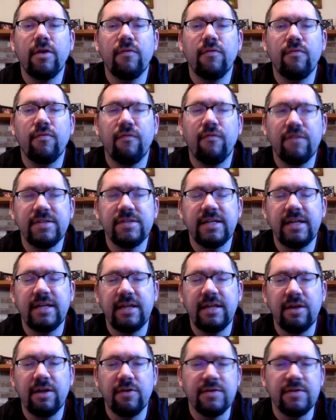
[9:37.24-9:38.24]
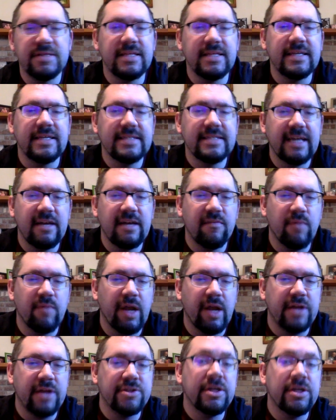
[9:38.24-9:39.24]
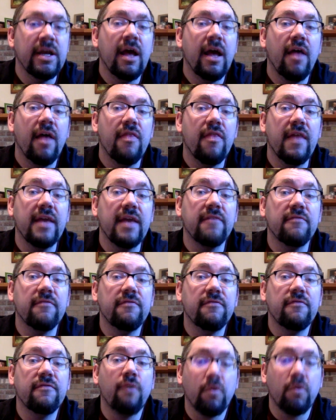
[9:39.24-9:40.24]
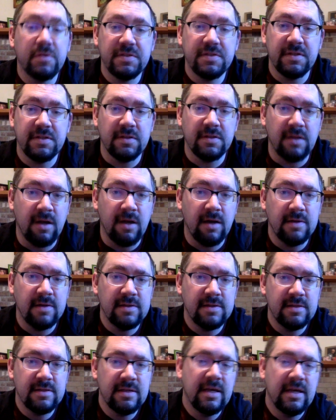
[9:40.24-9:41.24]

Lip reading: First thing you need to know is the executive branch, they enforce the laws.